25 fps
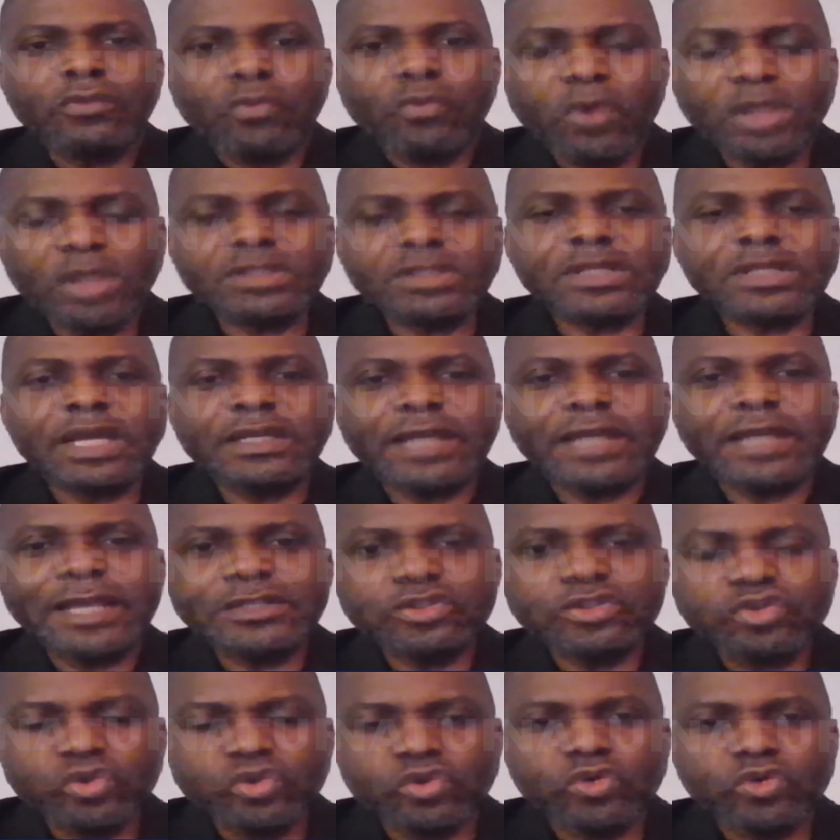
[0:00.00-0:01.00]
What can
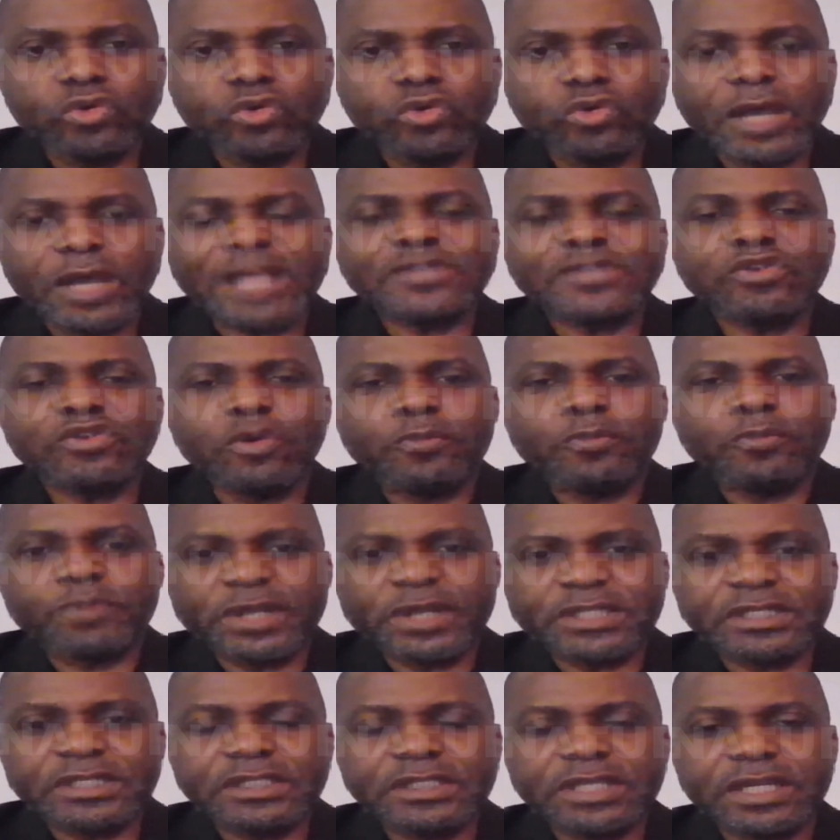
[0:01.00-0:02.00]
I do as your
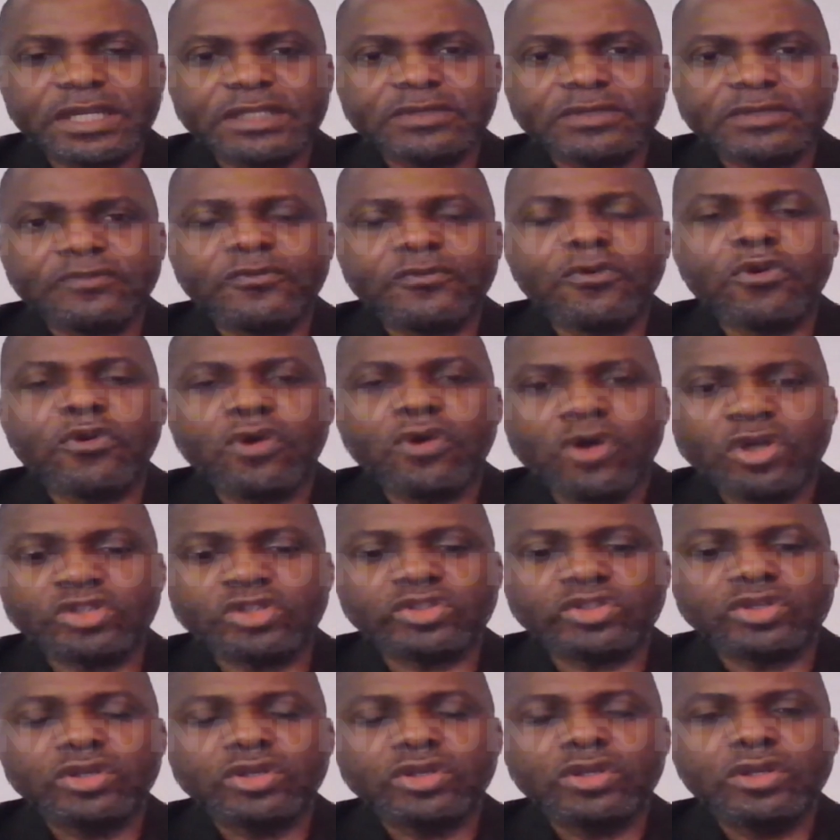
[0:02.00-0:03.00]
president for
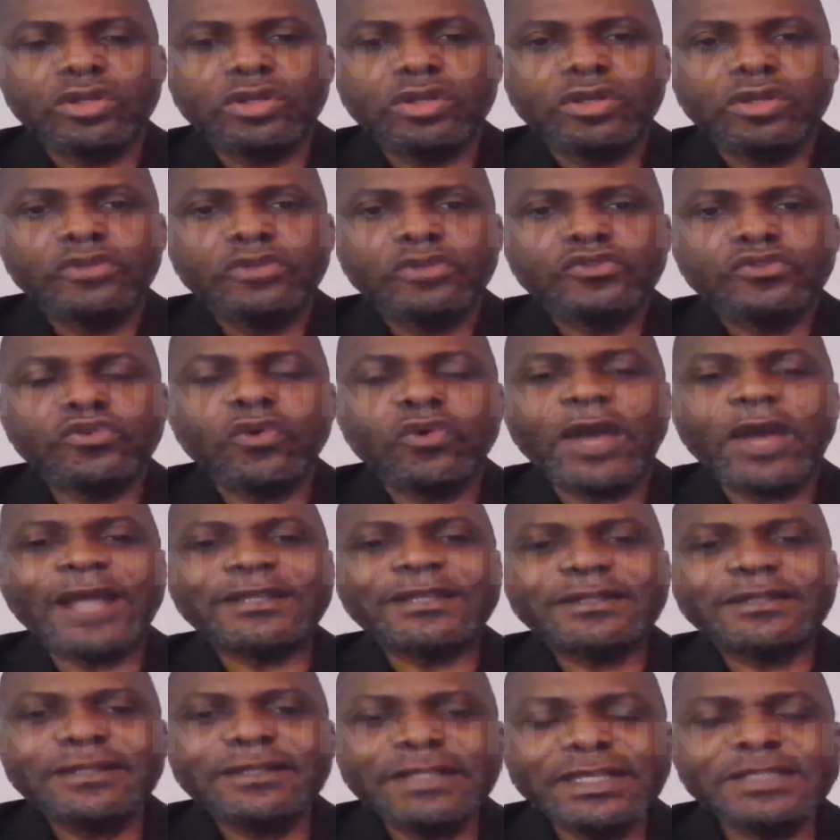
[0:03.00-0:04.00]
us to
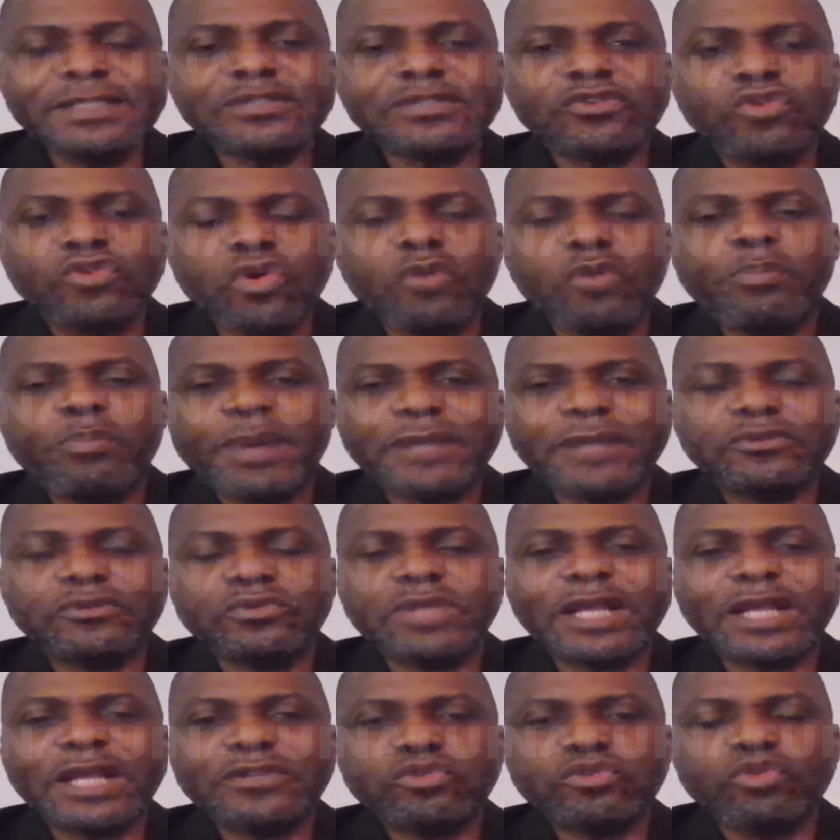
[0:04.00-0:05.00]
at least go back
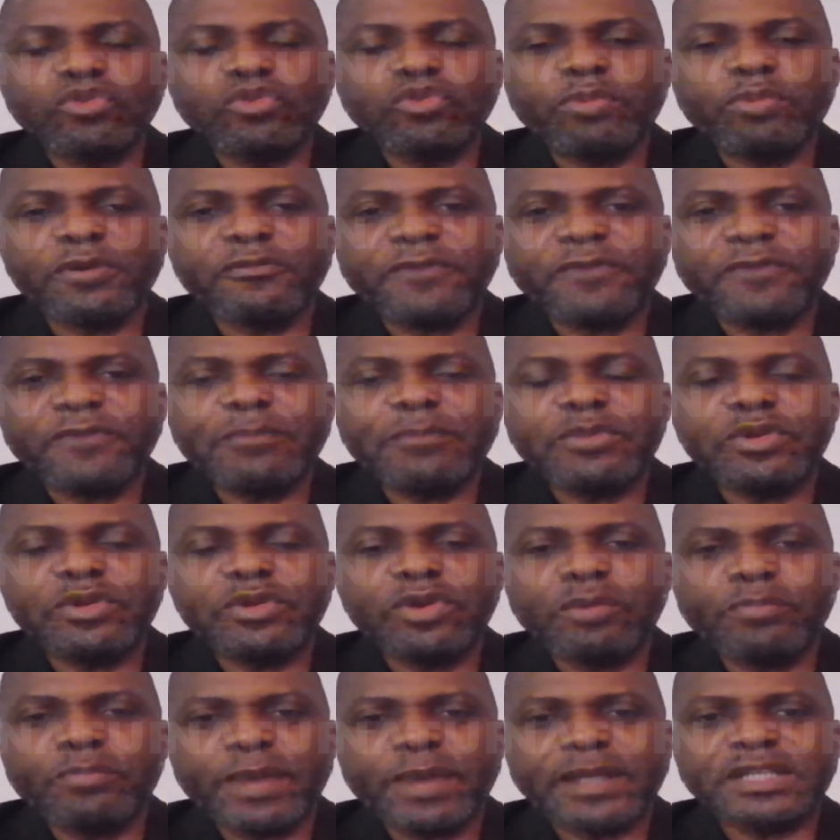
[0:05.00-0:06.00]
to that 2.5
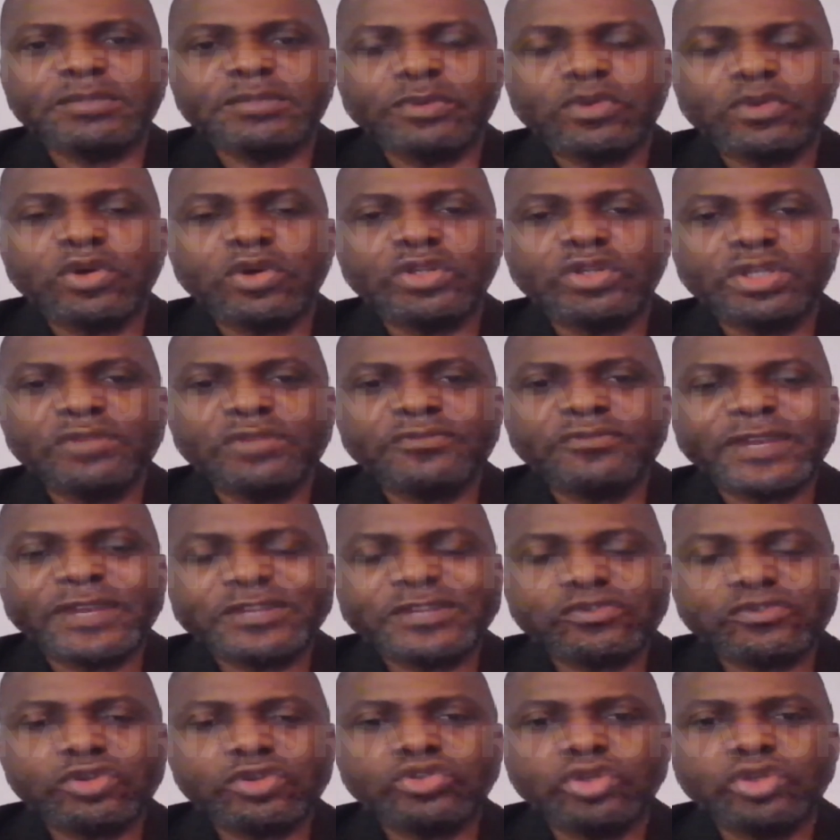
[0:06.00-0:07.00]
million barrels, because the
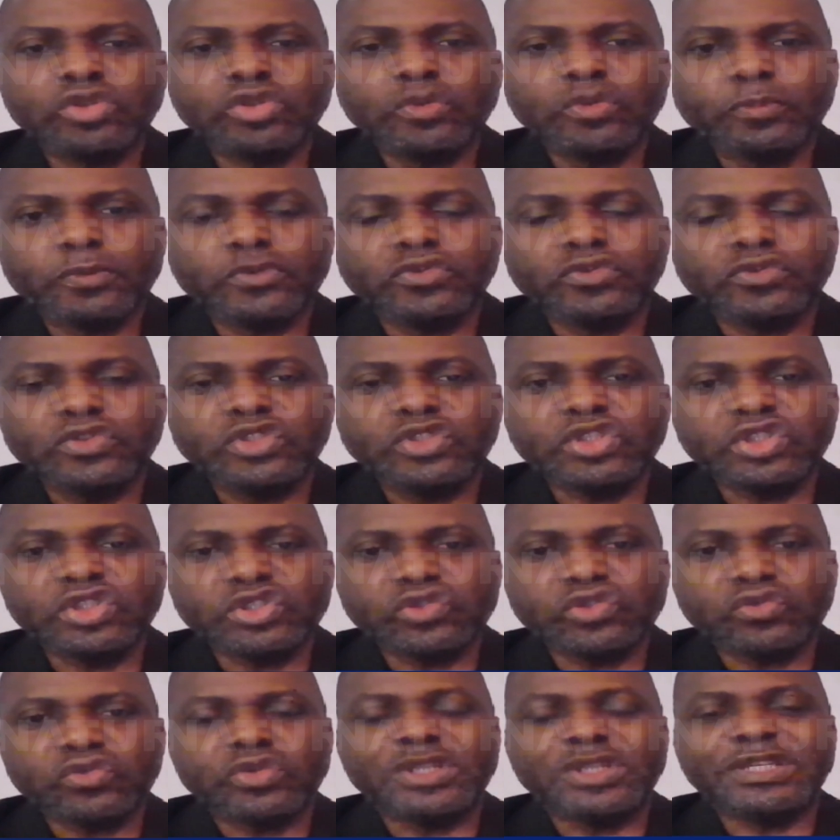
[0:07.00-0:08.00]
infrastructure to produce
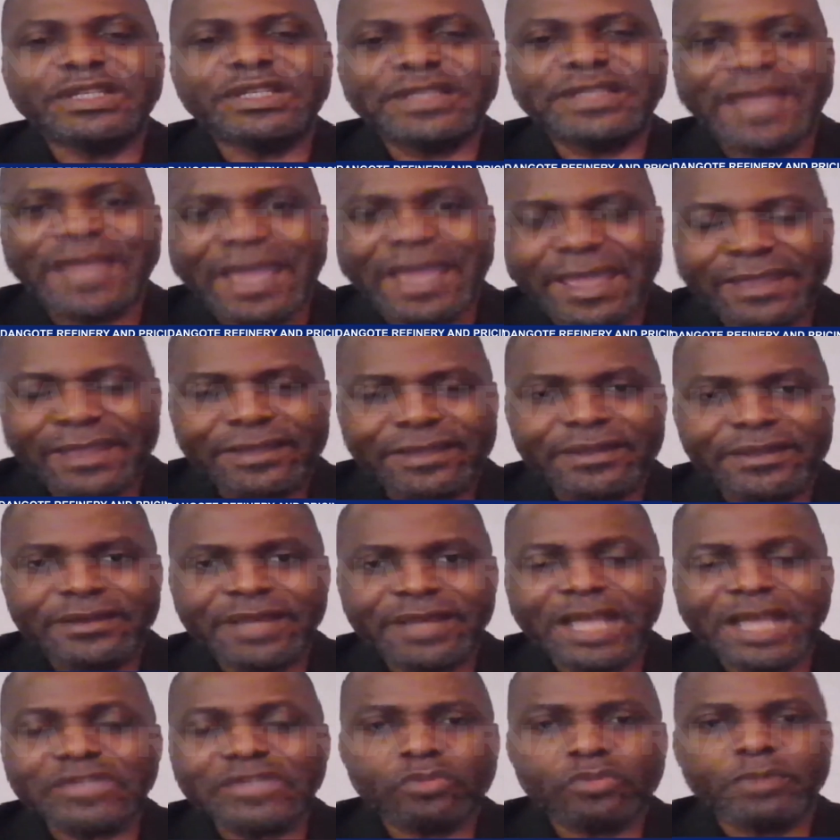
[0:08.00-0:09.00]
it is already there?
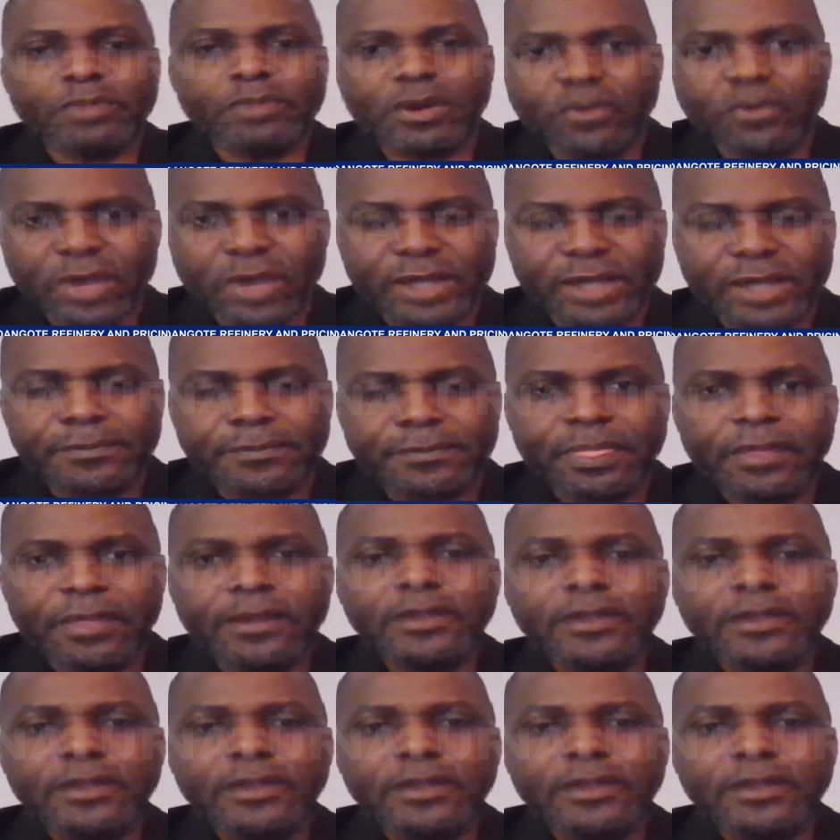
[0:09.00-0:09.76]
That's number one.